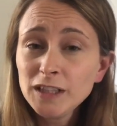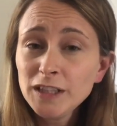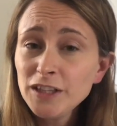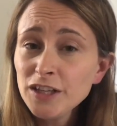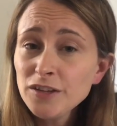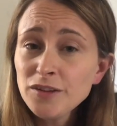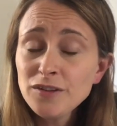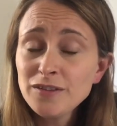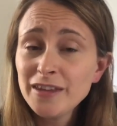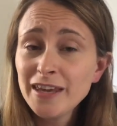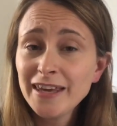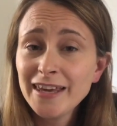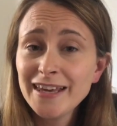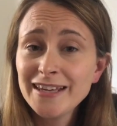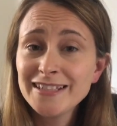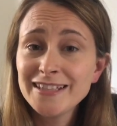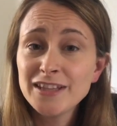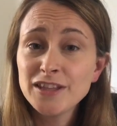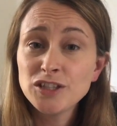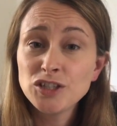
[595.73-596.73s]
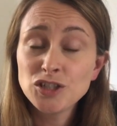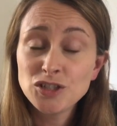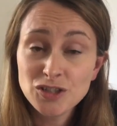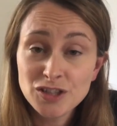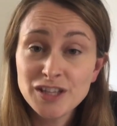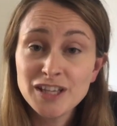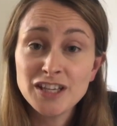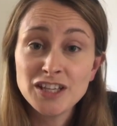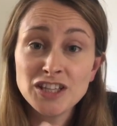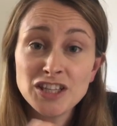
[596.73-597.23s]
The other thing is that
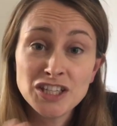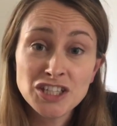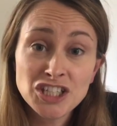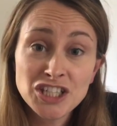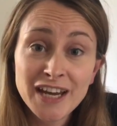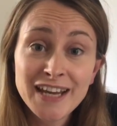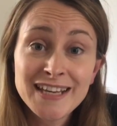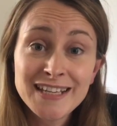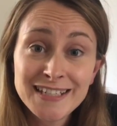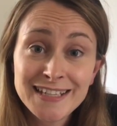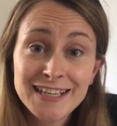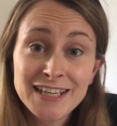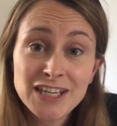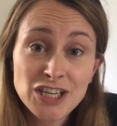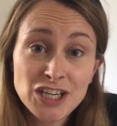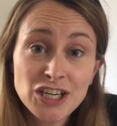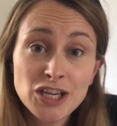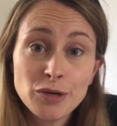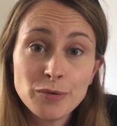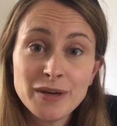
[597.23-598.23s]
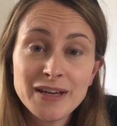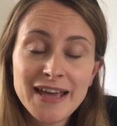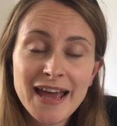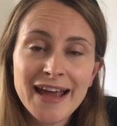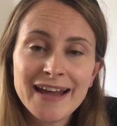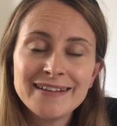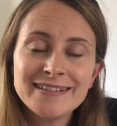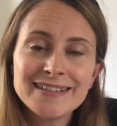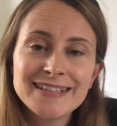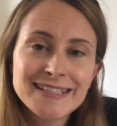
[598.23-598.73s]
the JCQ,
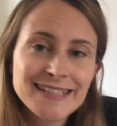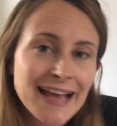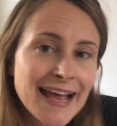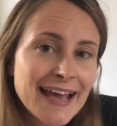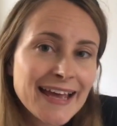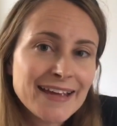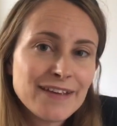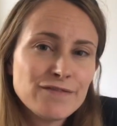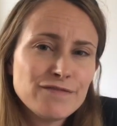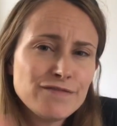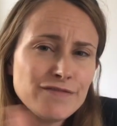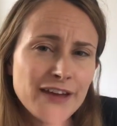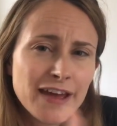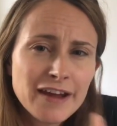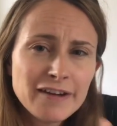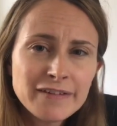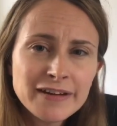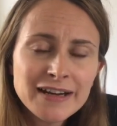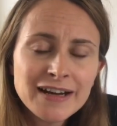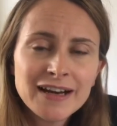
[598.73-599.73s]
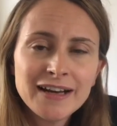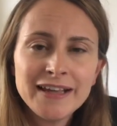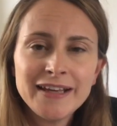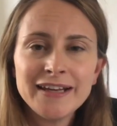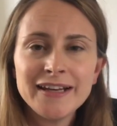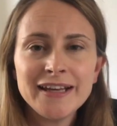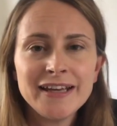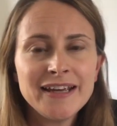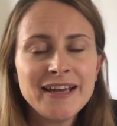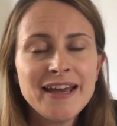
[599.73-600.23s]
again, say very
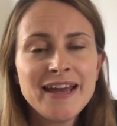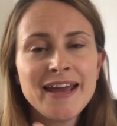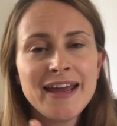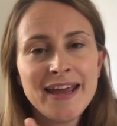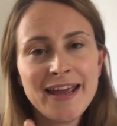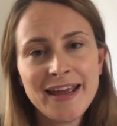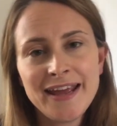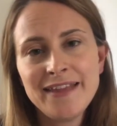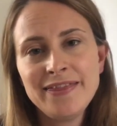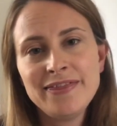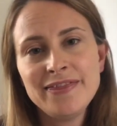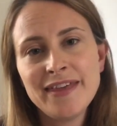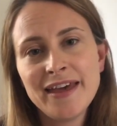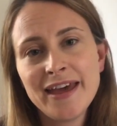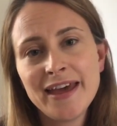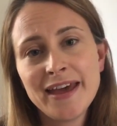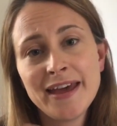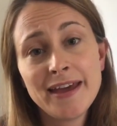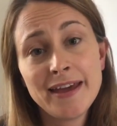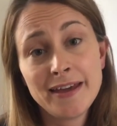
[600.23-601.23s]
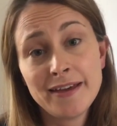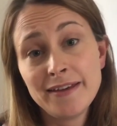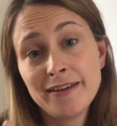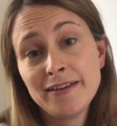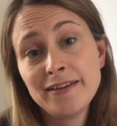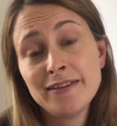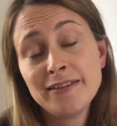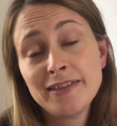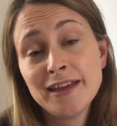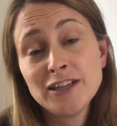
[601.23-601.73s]
clearly in their
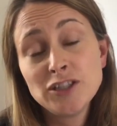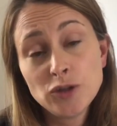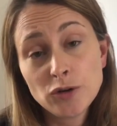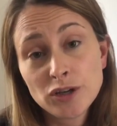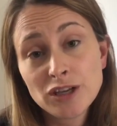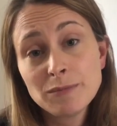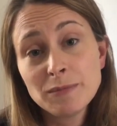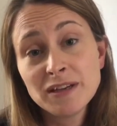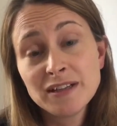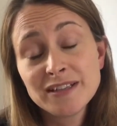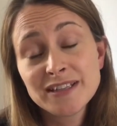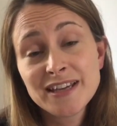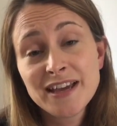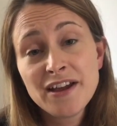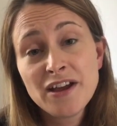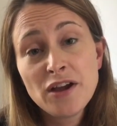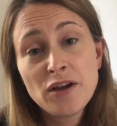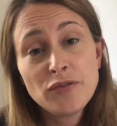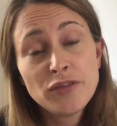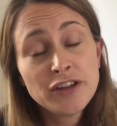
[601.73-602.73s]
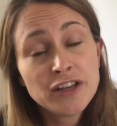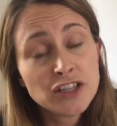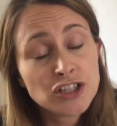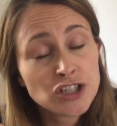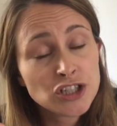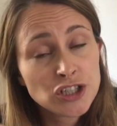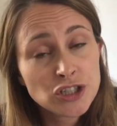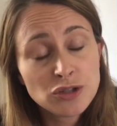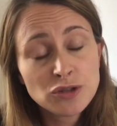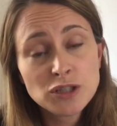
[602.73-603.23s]
document that it
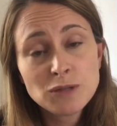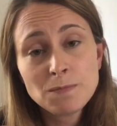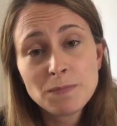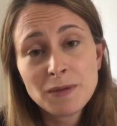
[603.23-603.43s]
should